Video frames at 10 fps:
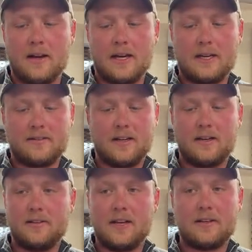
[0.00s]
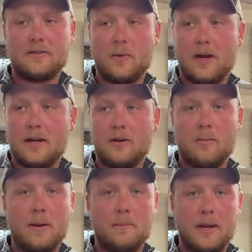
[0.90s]
like I said, because that's the way I know
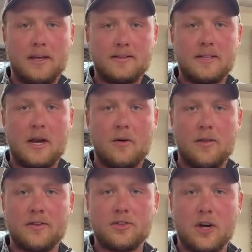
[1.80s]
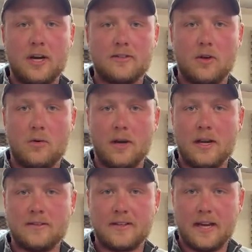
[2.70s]
my bait's down in the strike zone and
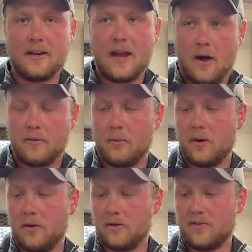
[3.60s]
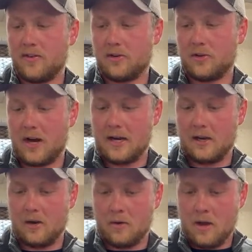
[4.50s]
it's getting down to where those fish are at, you
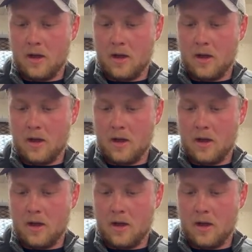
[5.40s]
know.